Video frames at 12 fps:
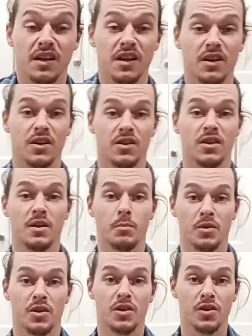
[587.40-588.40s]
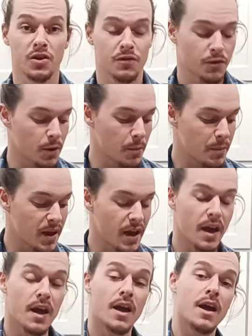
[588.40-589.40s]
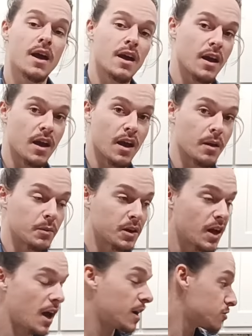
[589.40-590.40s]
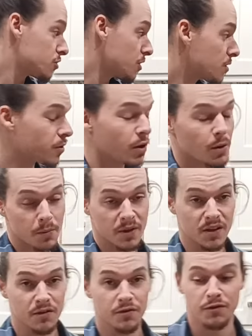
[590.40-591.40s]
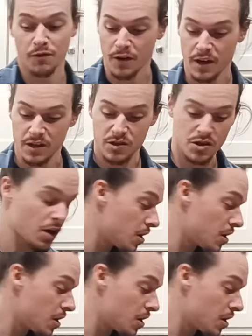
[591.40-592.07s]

here, let them cure for a bit, and I'm gonna actually throw them in the fridge.